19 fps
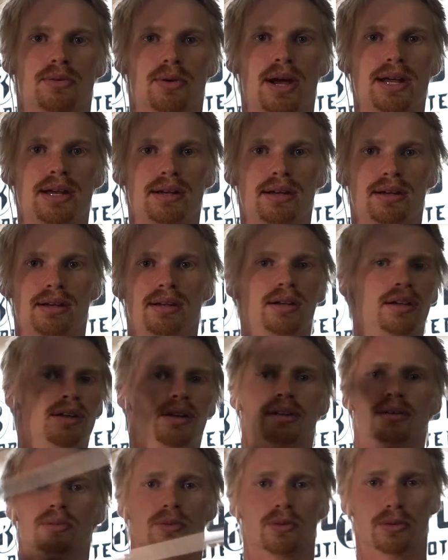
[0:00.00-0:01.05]
right?
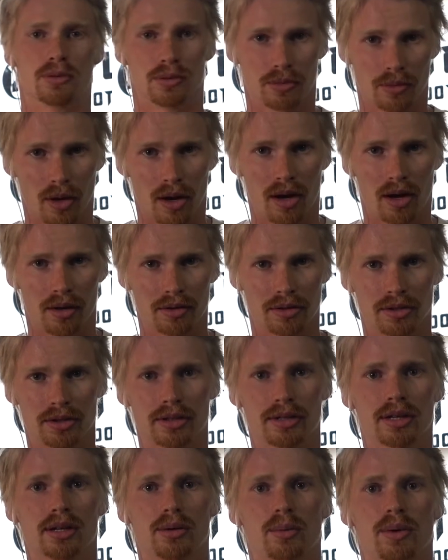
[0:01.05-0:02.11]
Wrong, you're
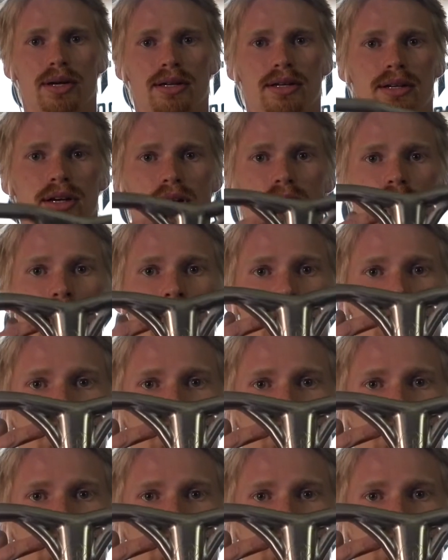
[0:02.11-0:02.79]
gonna wanna go